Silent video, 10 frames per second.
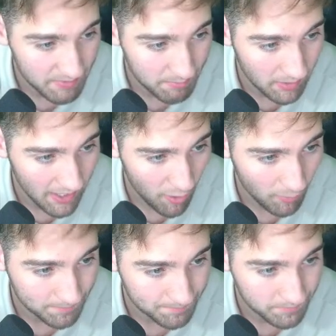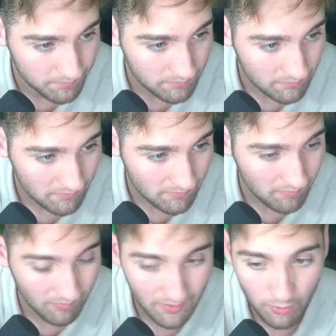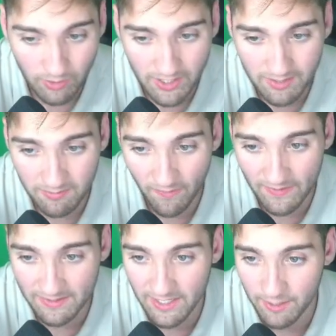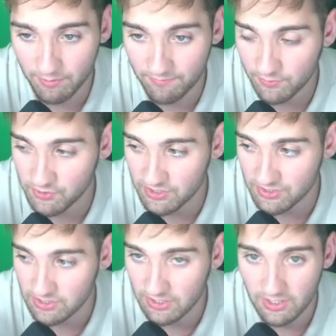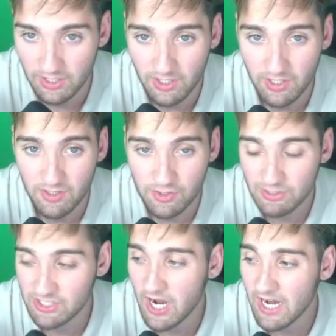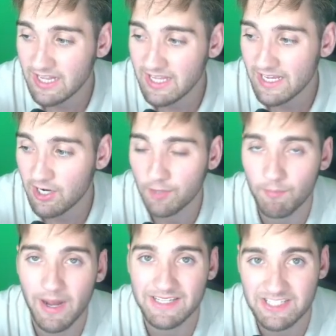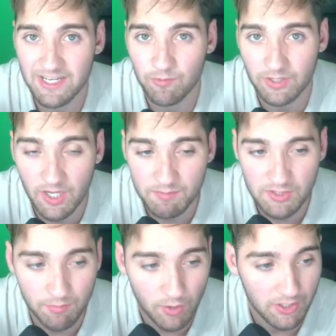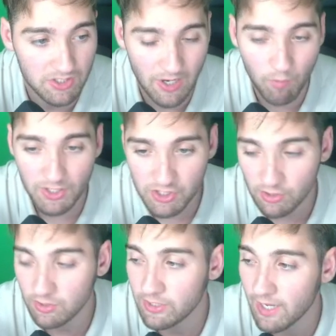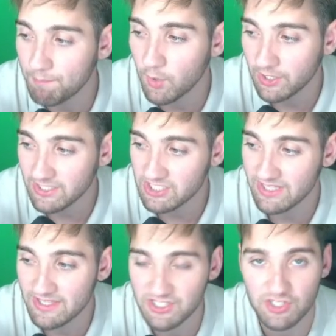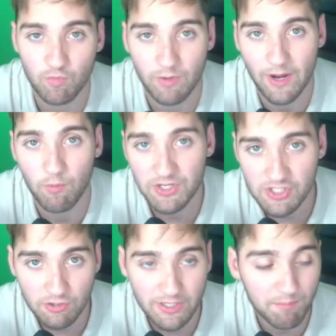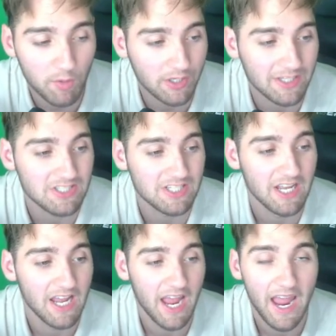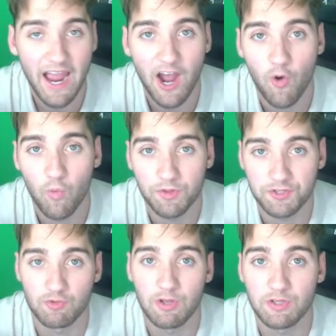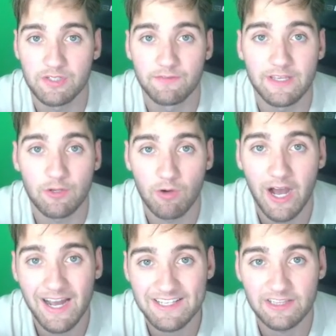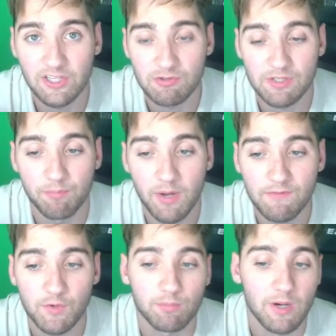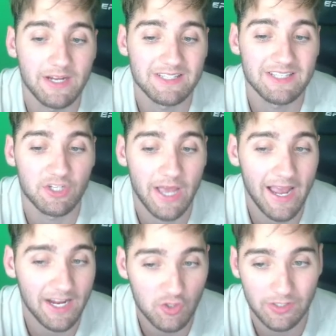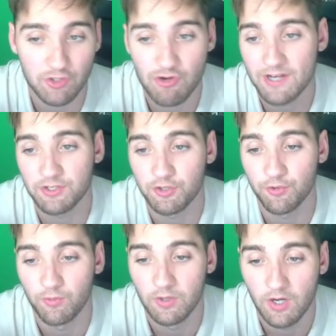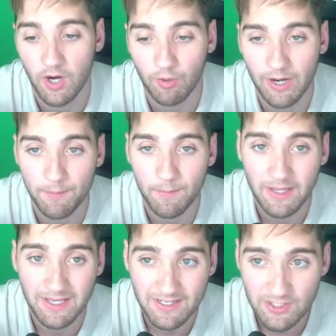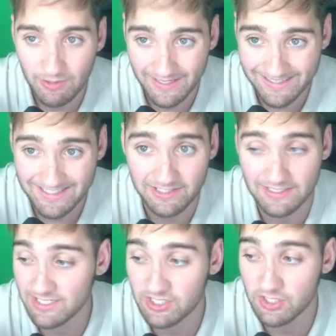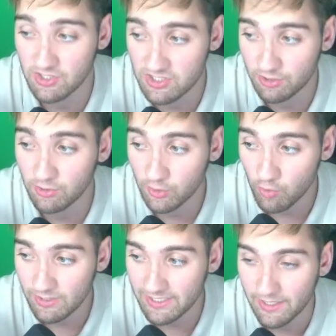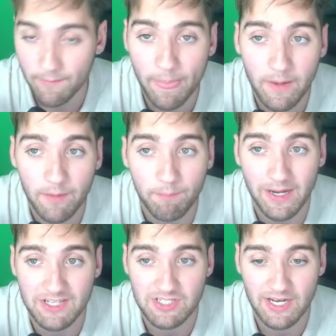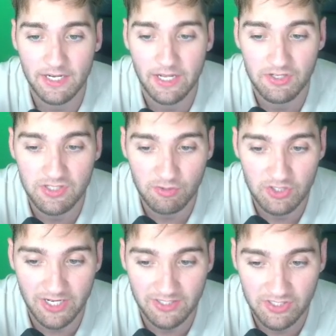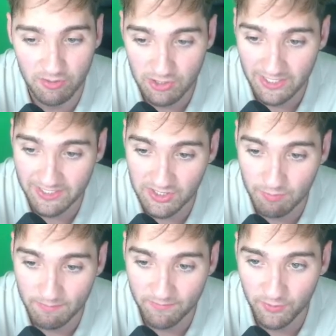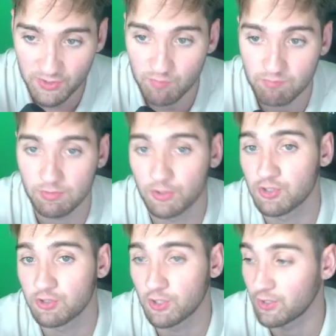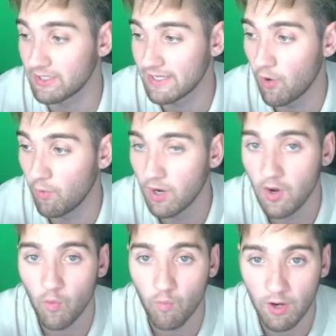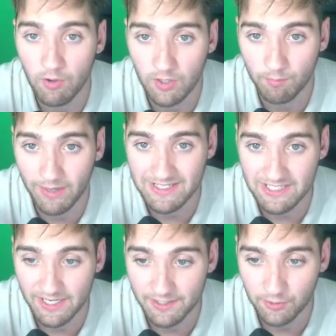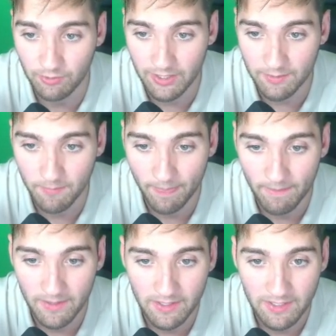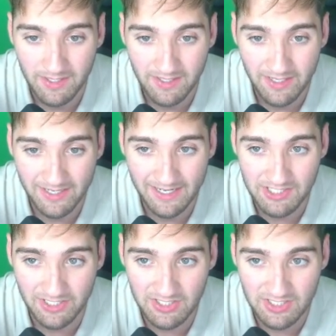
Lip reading: people out, right? Then it reverses. So it's kind of like our mindset when it comes to the markets. I want you to look at markets this way. I want you to look at markets how there's relative equal highs and lows above where price is actually attracted to. All right. So that's considered liquidity. Buy side, sell side. Sell side gets swept first. What is the target now? Well, our buy side, right? And as you can